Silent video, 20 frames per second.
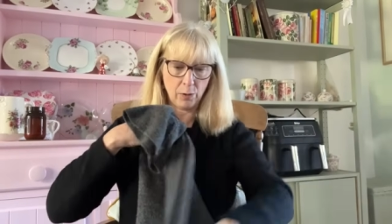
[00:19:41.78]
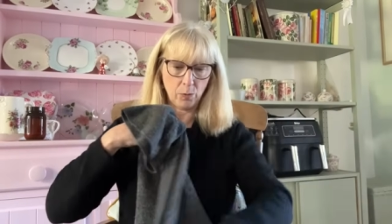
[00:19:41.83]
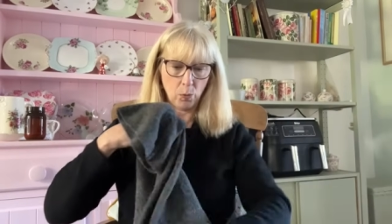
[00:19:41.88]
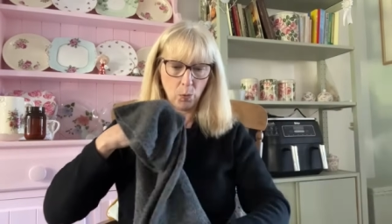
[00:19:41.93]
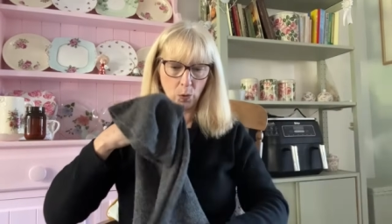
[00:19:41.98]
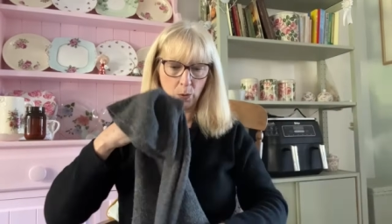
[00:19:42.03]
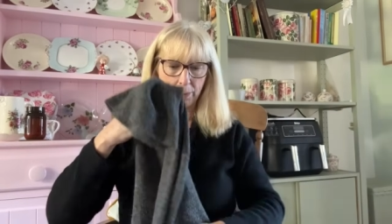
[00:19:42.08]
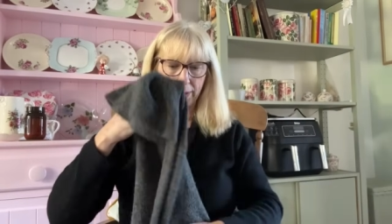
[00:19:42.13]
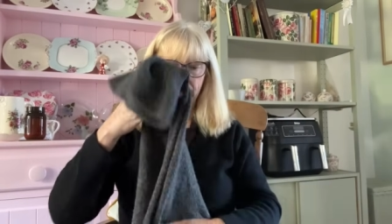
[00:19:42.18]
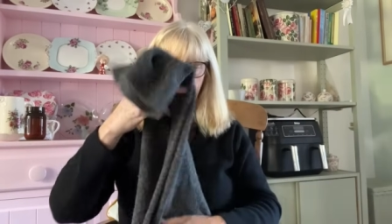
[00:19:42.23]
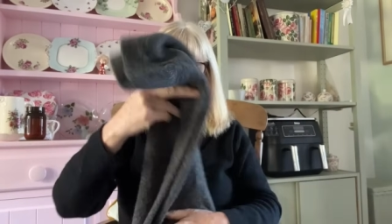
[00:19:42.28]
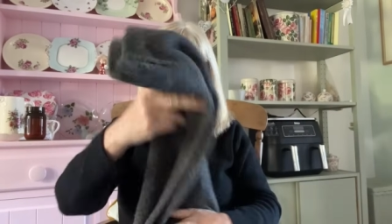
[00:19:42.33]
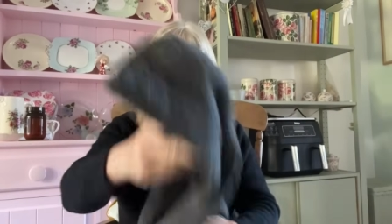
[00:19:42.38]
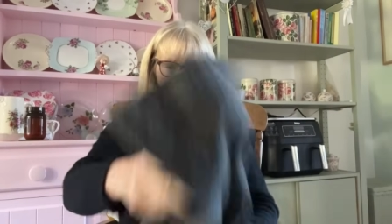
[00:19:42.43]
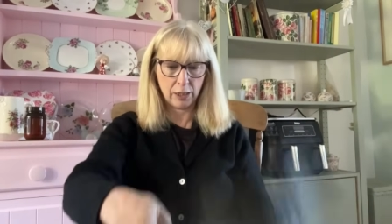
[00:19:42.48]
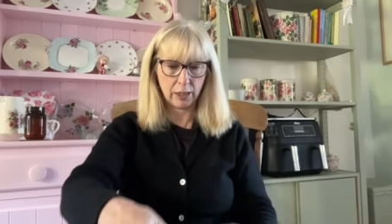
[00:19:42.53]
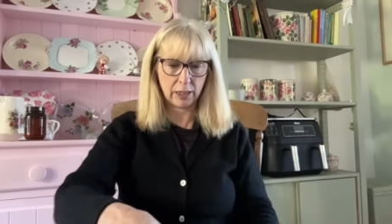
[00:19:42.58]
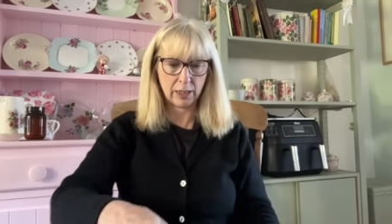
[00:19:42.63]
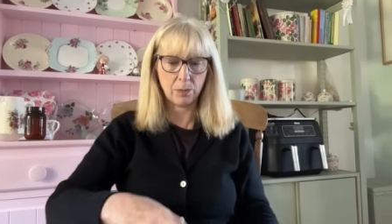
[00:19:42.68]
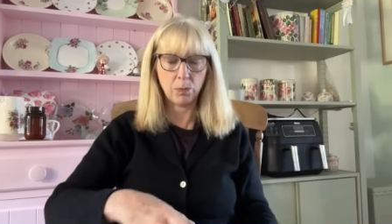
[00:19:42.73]
walk, me and Archie,
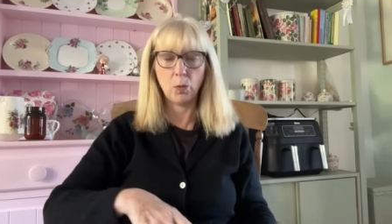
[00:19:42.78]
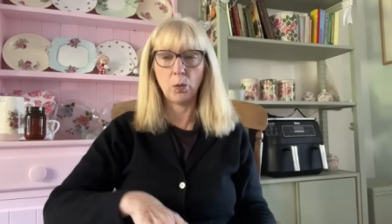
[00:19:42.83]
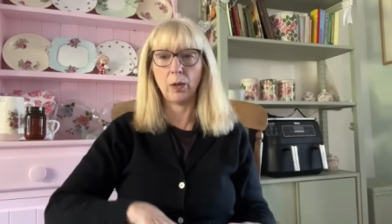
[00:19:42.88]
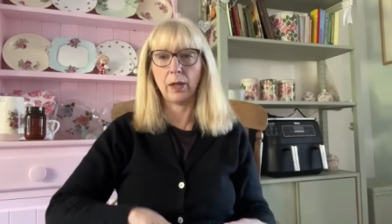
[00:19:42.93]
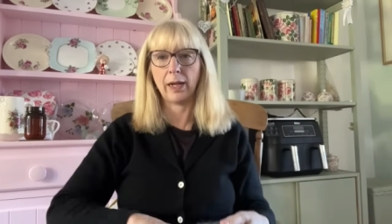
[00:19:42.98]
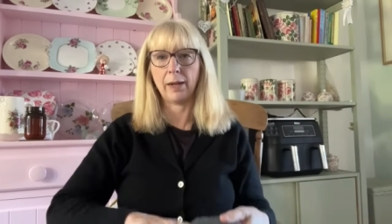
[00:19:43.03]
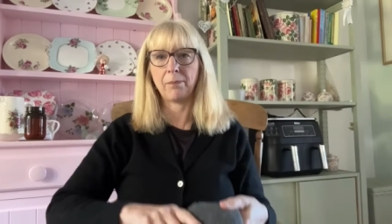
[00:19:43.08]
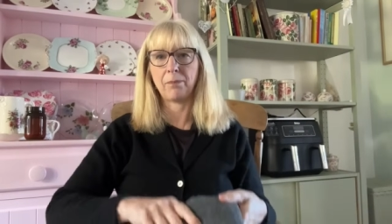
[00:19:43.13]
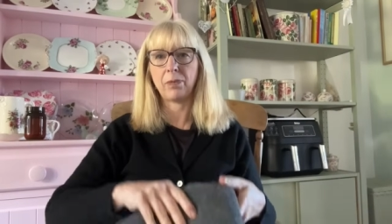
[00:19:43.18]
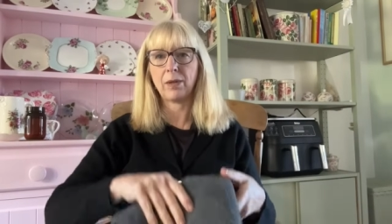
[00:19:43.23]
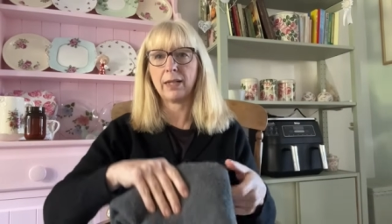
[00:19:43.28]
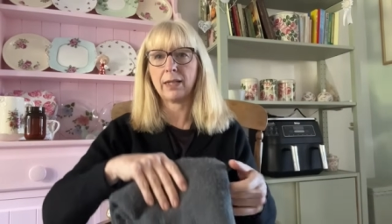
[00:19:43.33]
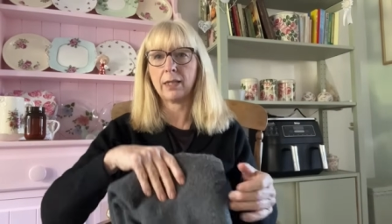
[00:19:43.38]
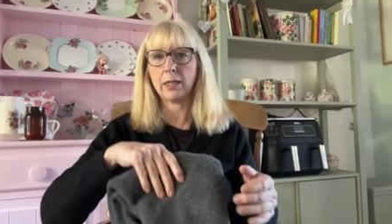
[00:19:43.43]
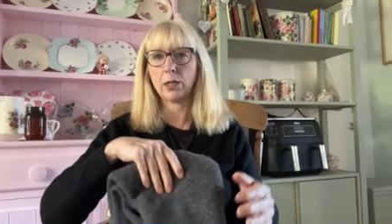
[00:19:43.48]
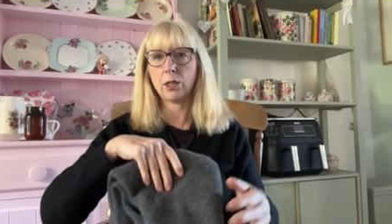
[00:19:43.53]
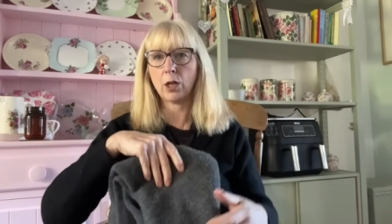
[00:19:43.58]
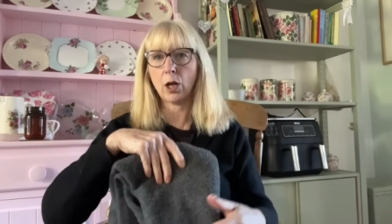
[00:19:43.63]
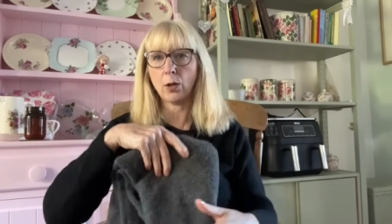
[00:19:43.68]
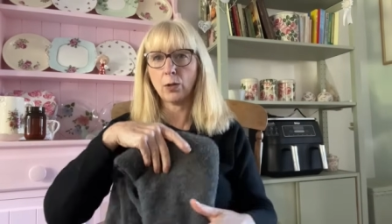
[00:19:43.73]
this morning.
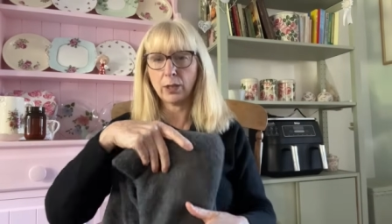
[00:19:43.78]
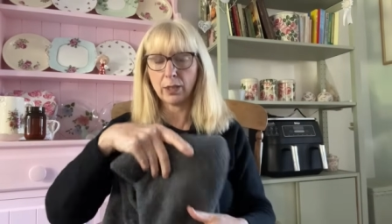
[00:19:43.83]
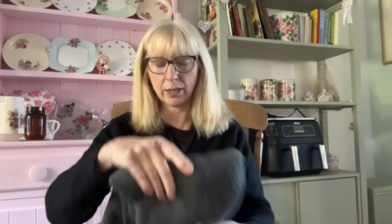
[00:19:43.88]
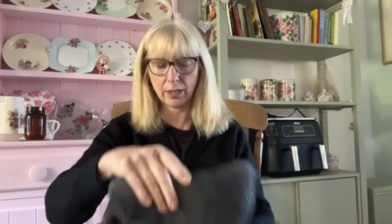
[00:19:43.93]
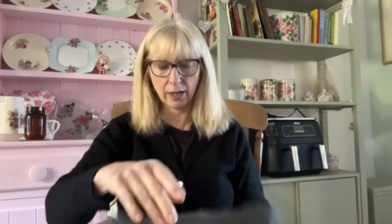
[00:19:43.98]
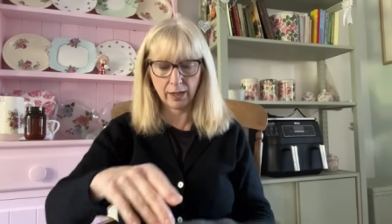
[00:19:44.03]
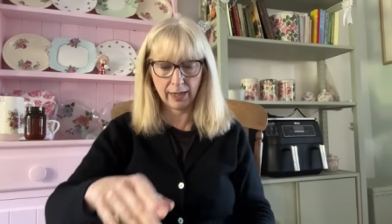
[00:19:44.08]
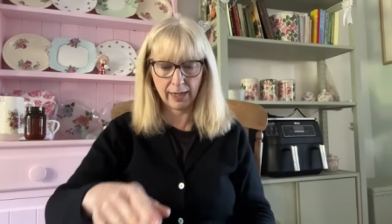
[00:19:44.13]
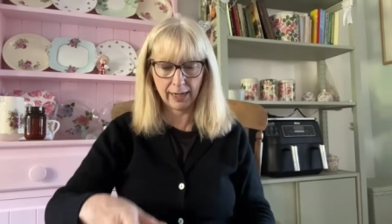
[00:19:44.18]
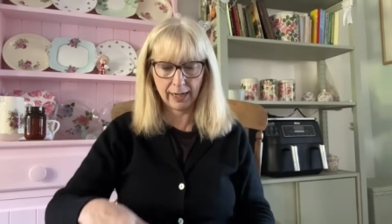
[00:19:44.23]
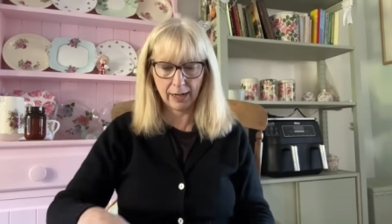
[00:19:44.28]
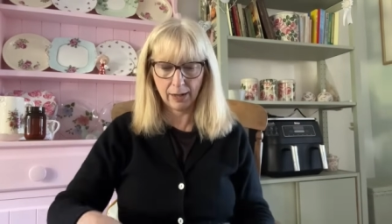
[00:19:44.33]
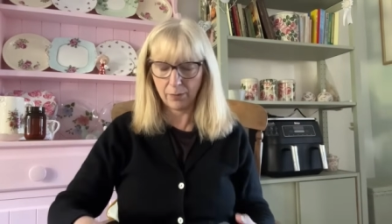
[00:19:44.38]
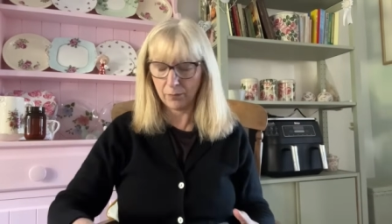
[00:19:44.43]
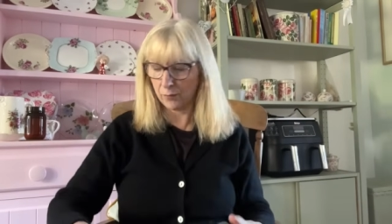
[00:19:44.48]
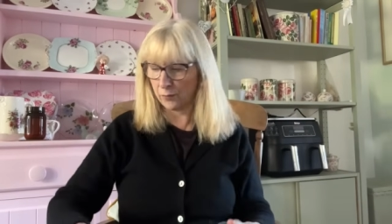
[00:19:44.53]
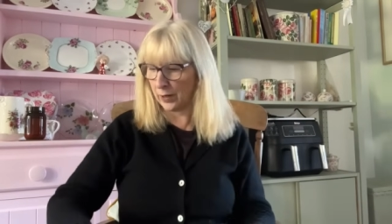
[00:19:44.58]
So sunny,